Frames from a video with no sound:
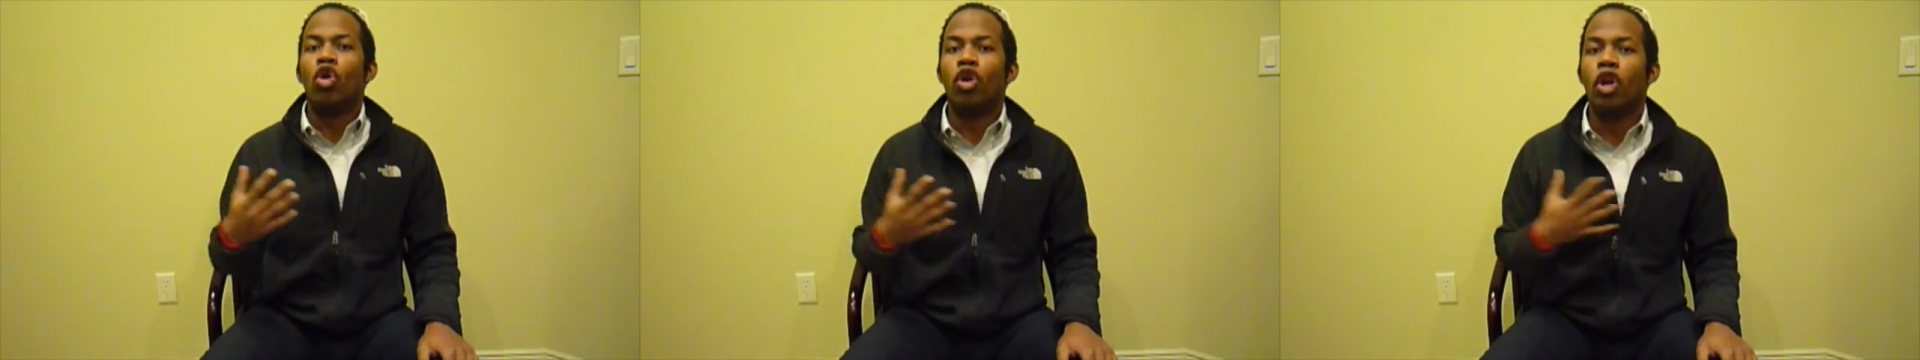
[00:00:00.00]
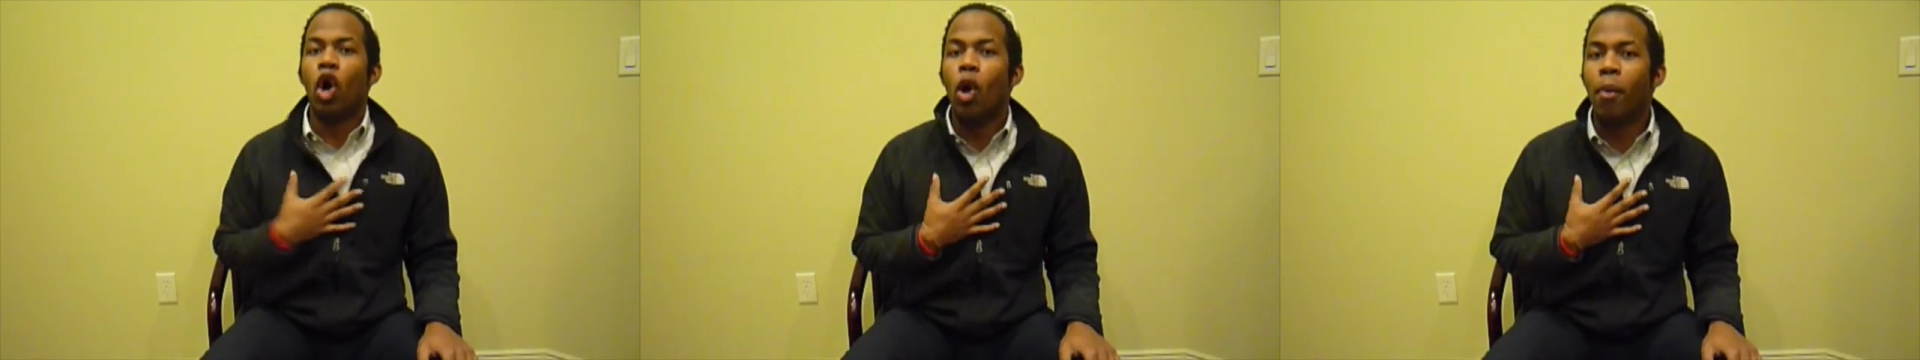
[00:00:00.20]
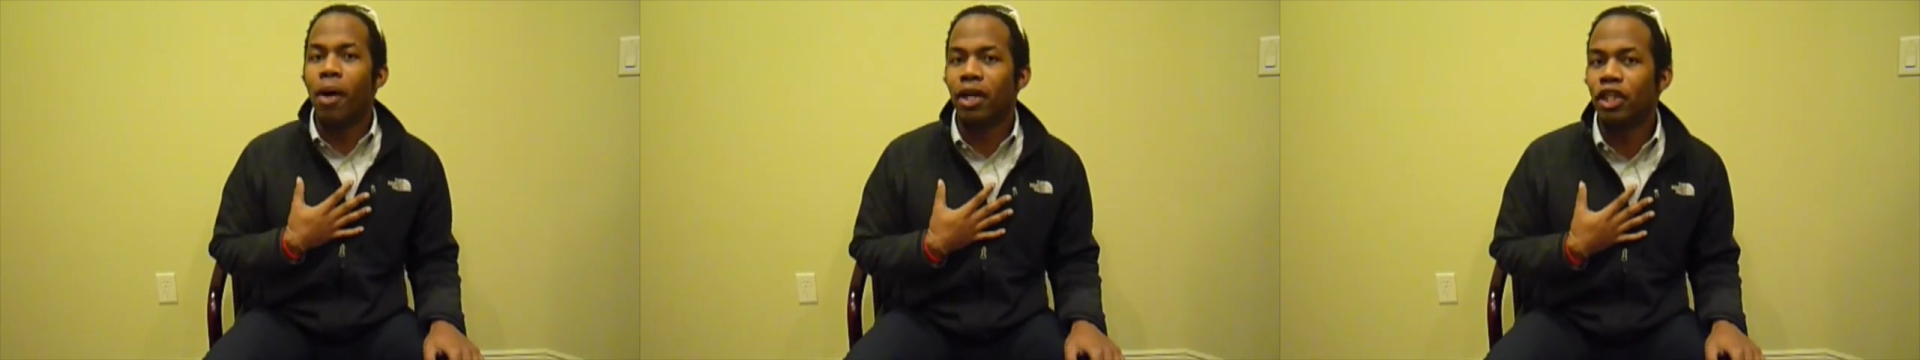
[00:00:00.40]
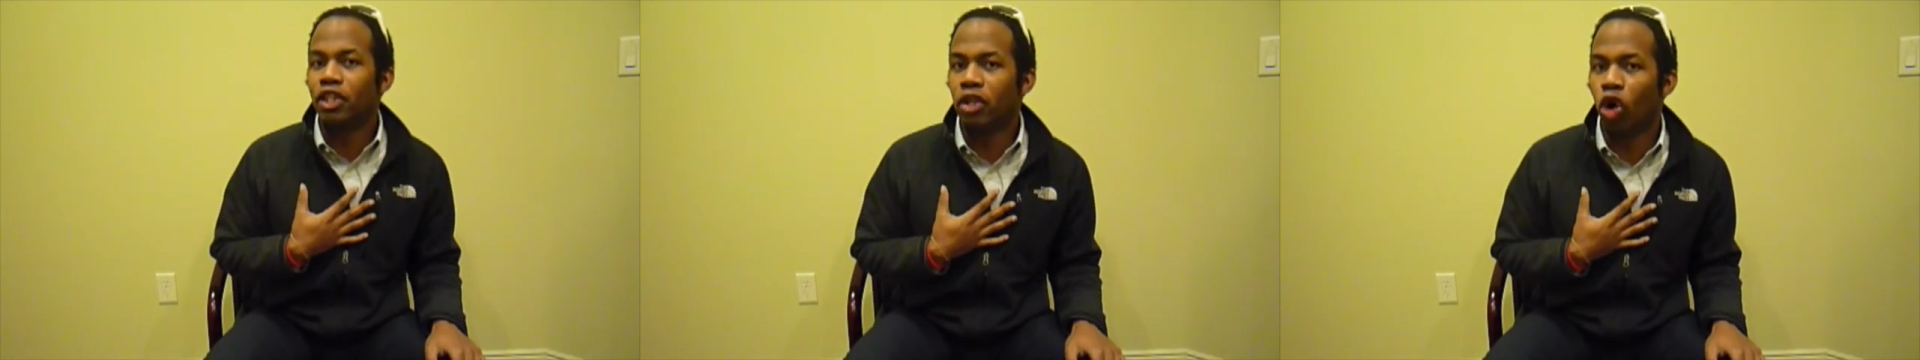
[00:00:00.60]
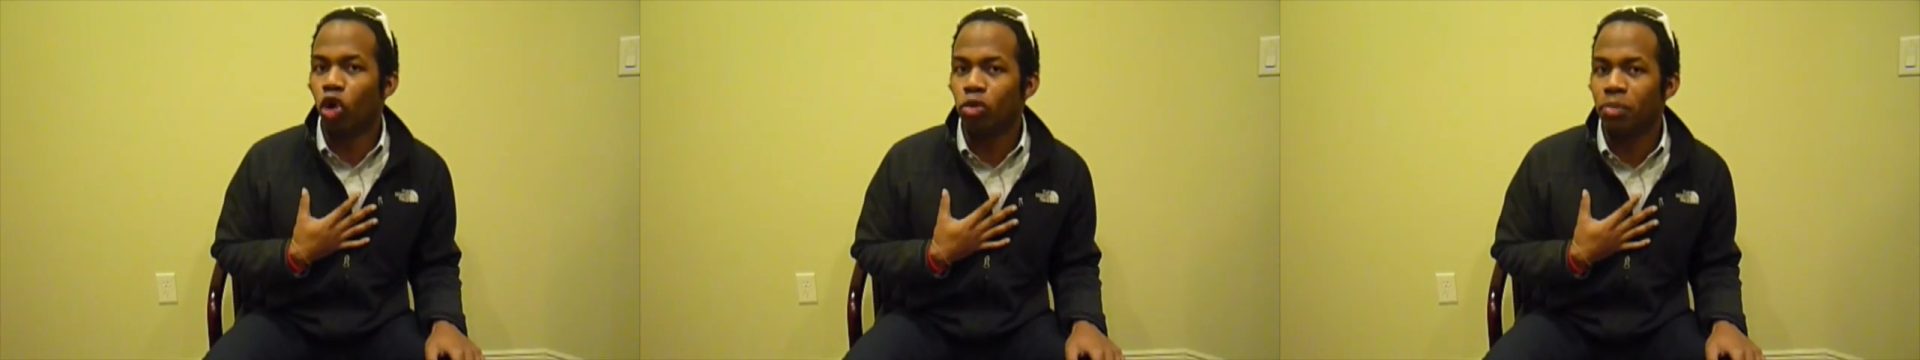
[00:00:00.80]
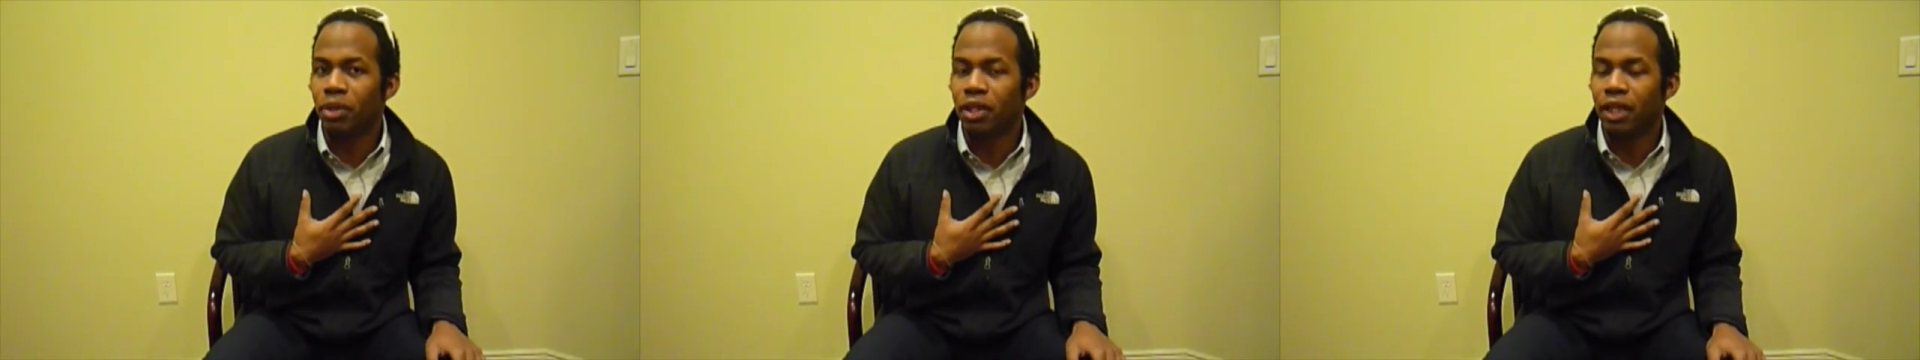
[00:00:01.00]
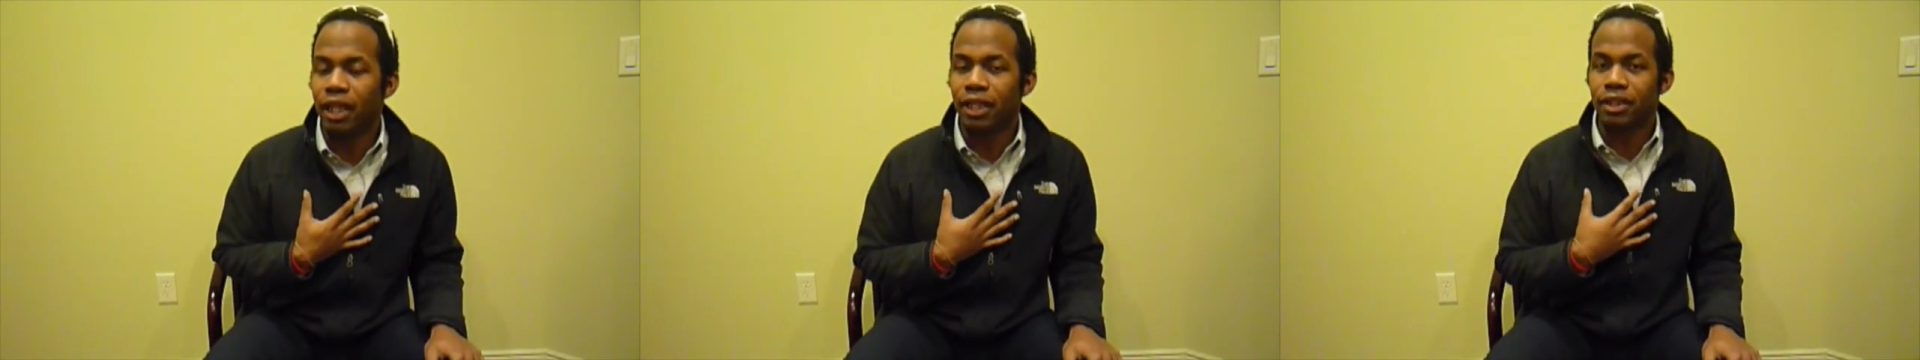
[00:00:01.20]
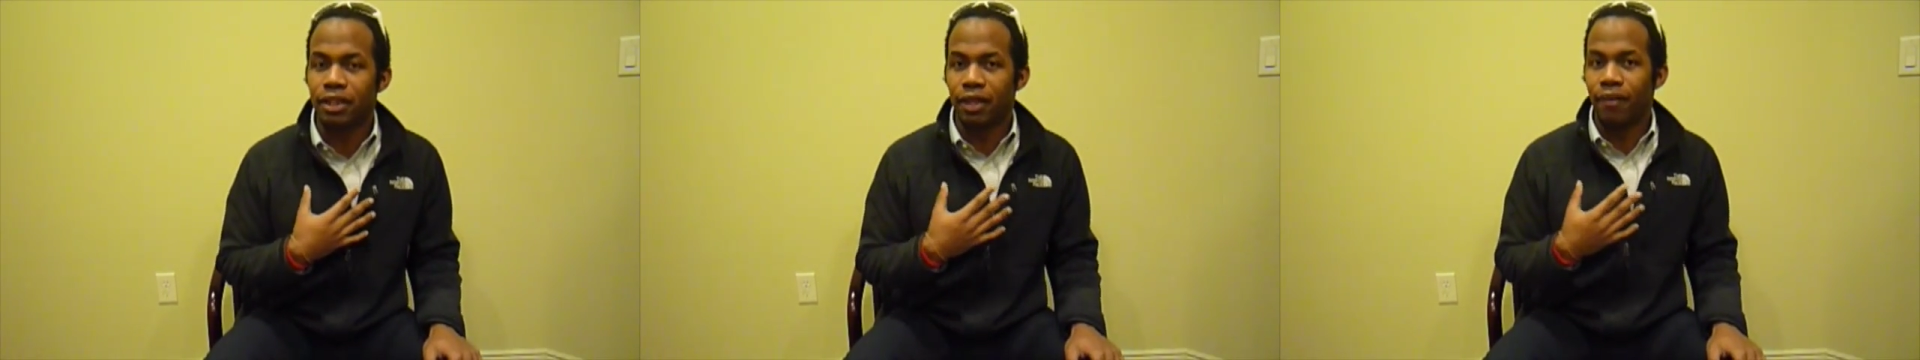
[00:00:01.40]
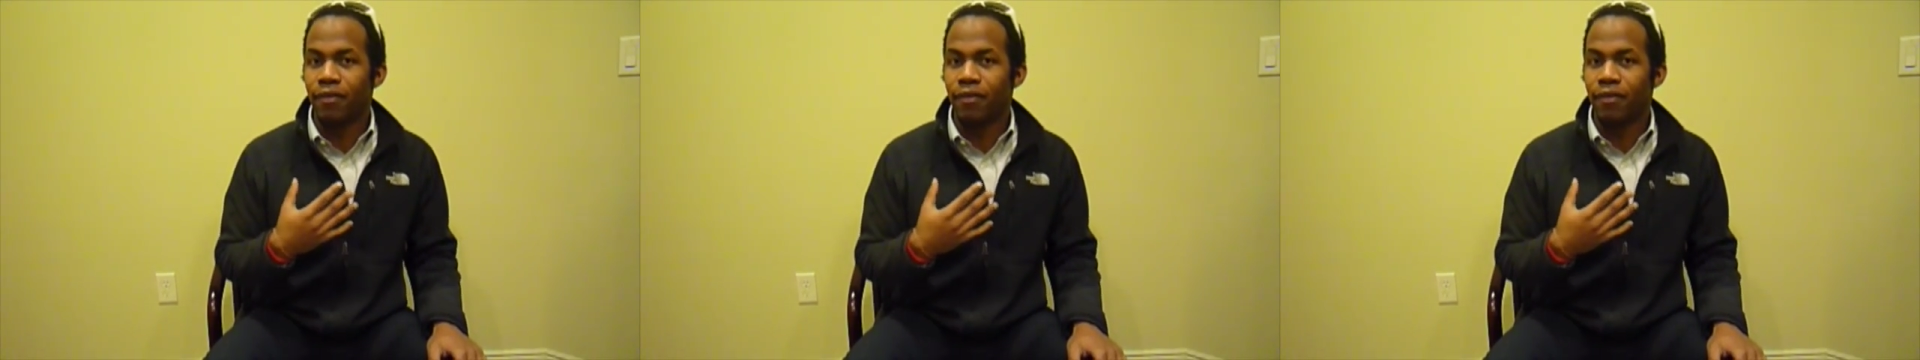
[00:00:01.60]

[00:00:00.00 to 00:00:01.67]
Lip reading: Nobody told me this.